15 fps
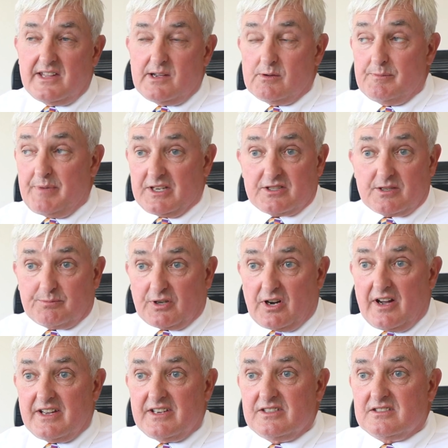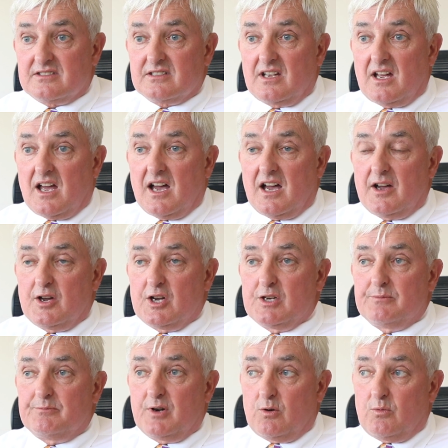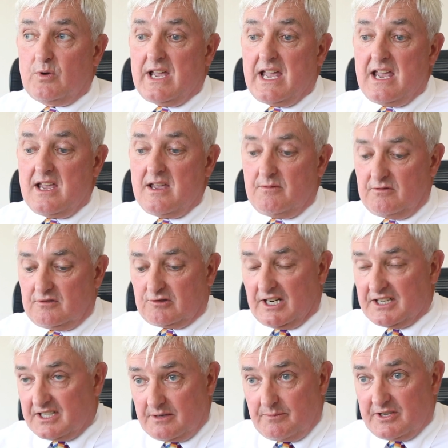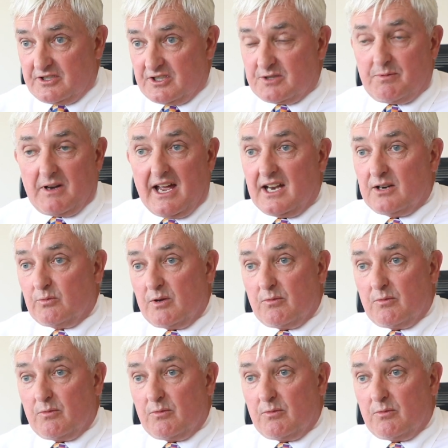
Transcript: They were a bit surprised, but we created a business plan.